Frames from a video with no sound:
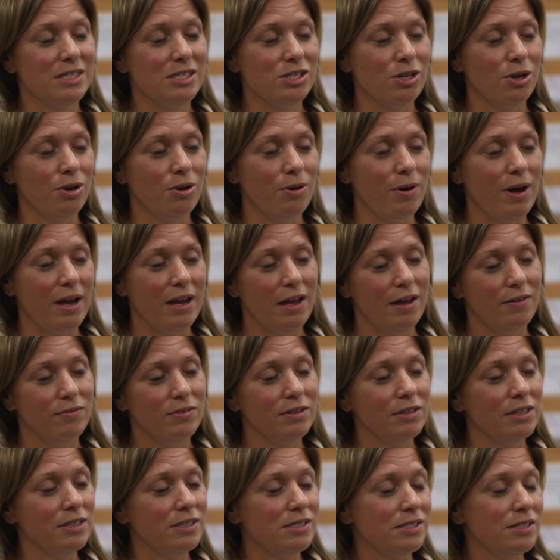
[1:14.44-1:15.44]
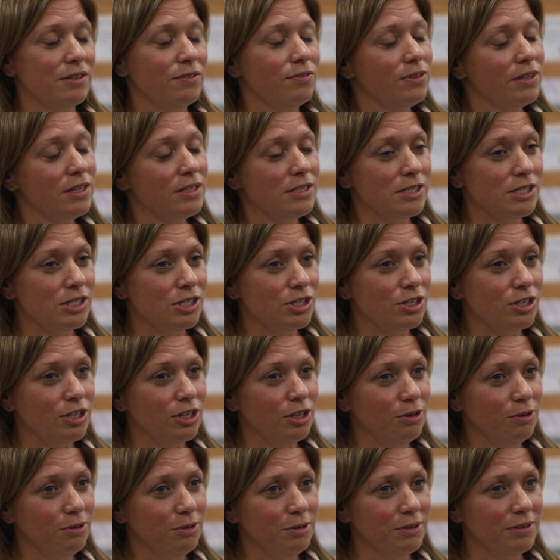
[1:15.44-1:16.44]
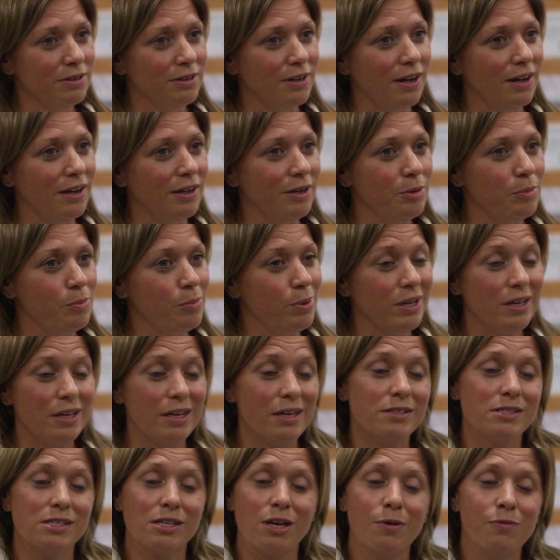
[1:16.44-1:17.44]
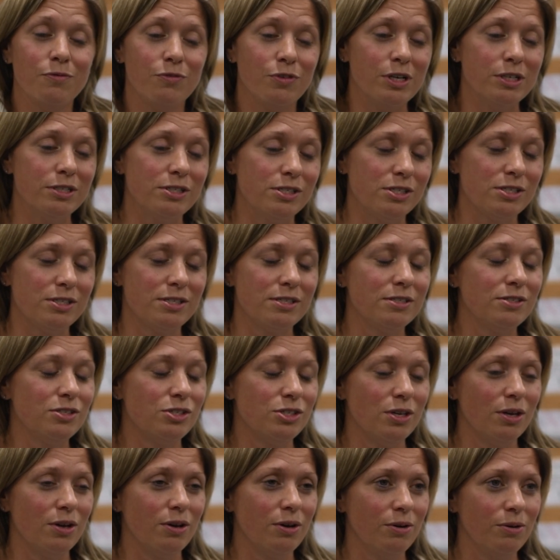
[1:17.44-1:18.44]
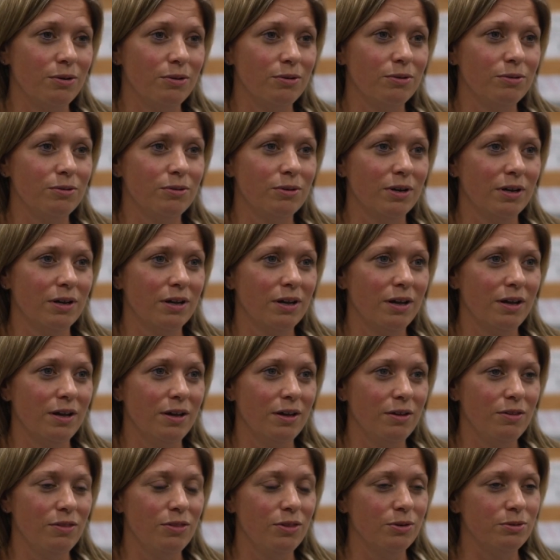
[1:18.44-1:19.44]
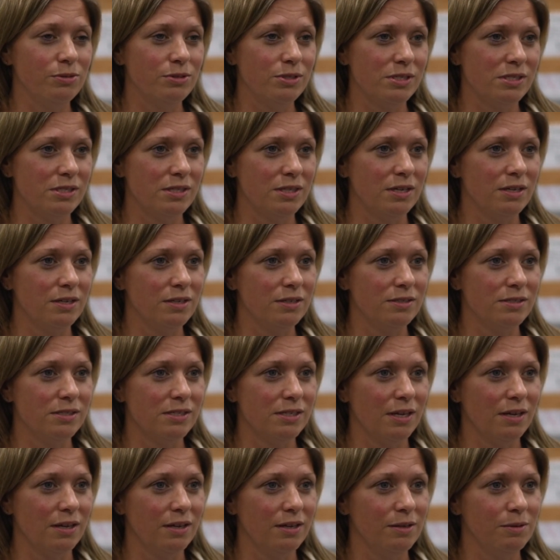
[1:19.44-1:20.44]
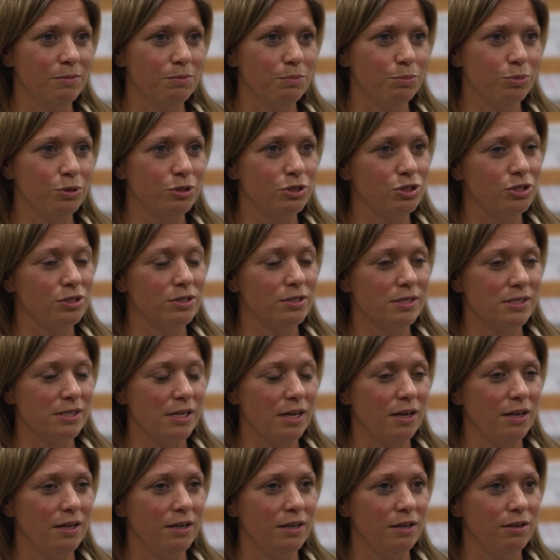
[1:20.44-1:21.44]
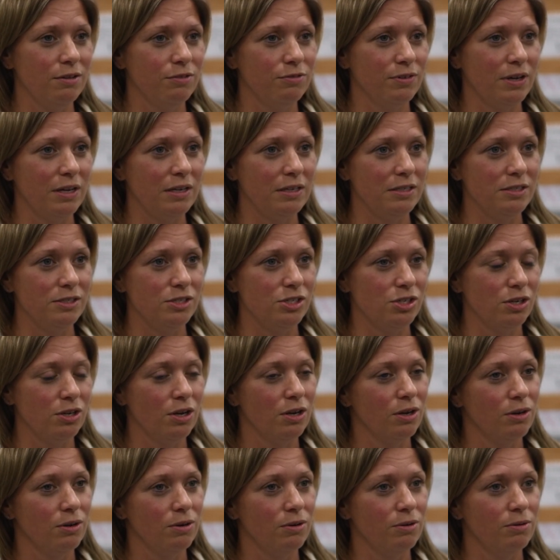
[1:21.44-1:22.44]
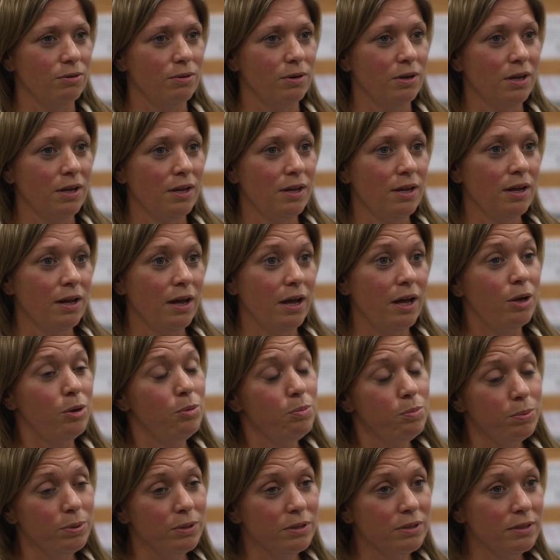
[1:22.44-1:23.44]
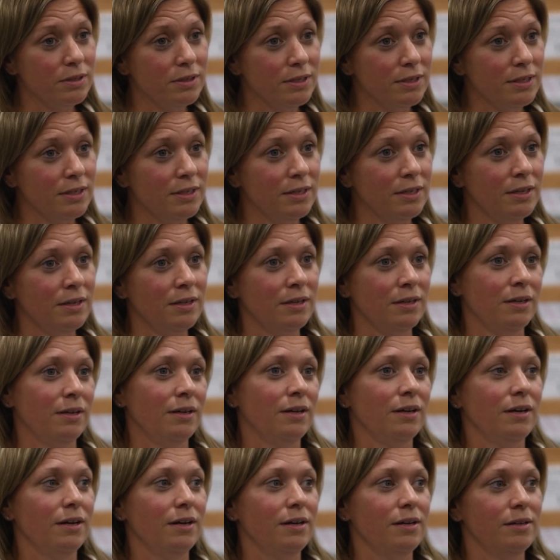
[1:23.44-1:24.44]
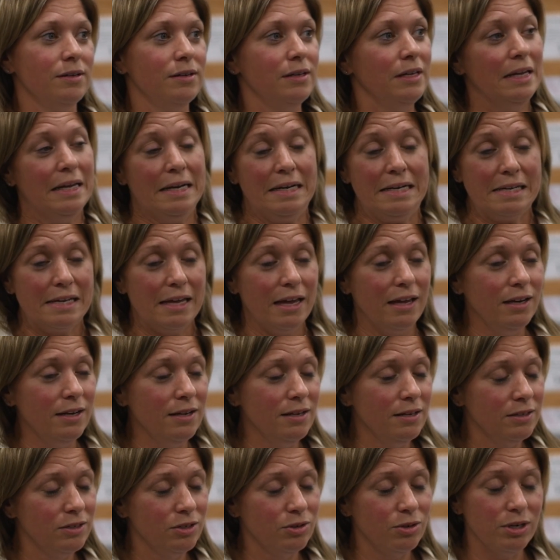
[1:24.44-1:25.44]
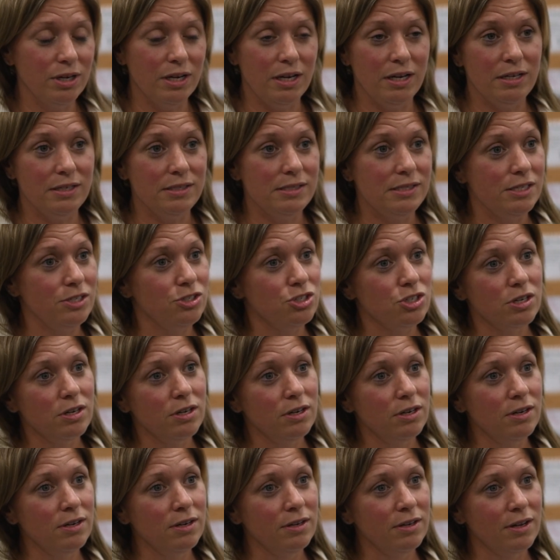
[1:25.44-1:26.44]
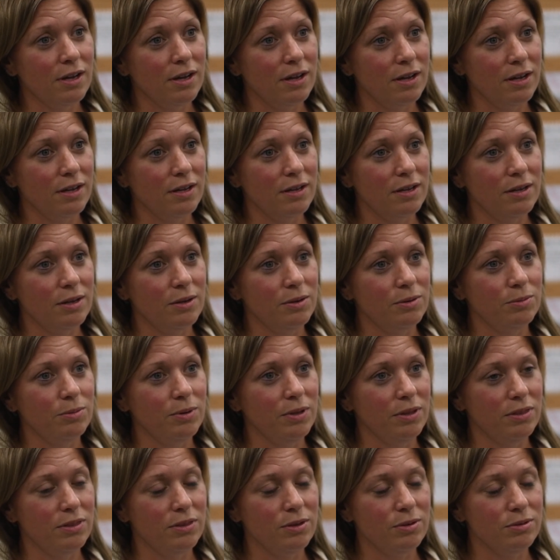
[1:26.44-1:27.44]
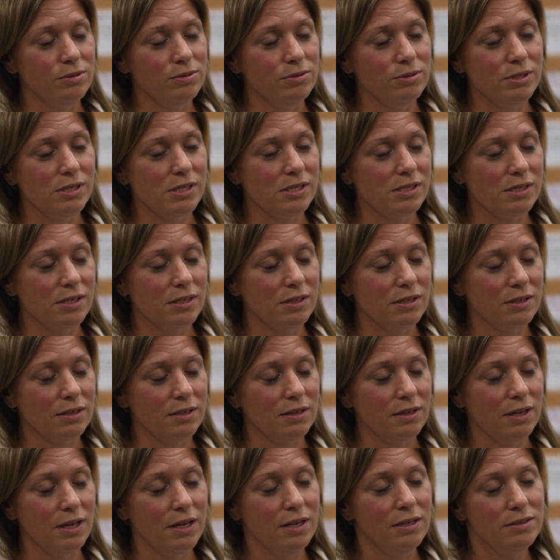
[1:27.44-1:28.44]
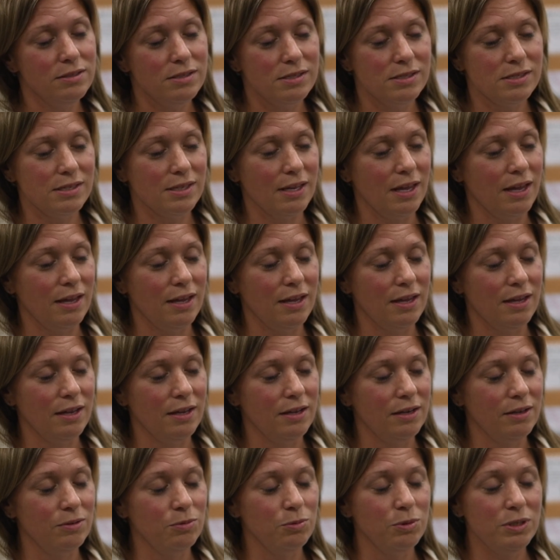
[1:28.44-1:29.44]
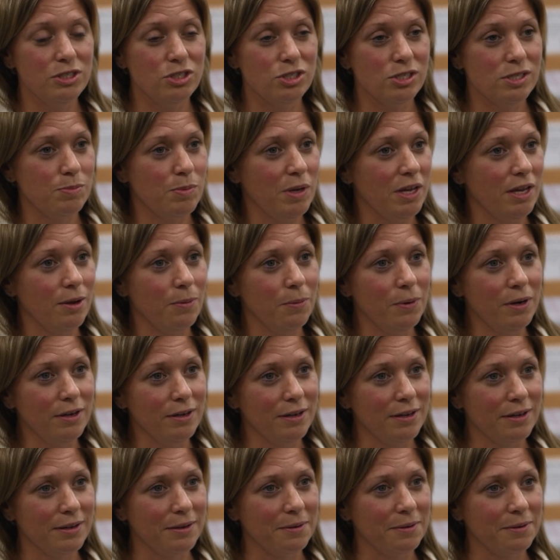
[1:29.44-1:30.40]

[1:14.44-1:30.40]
So I have a list of things to do, but kids come first. So those things get pushed to the side if I need to go help any kid or any teacher with those kids, and we just make it work.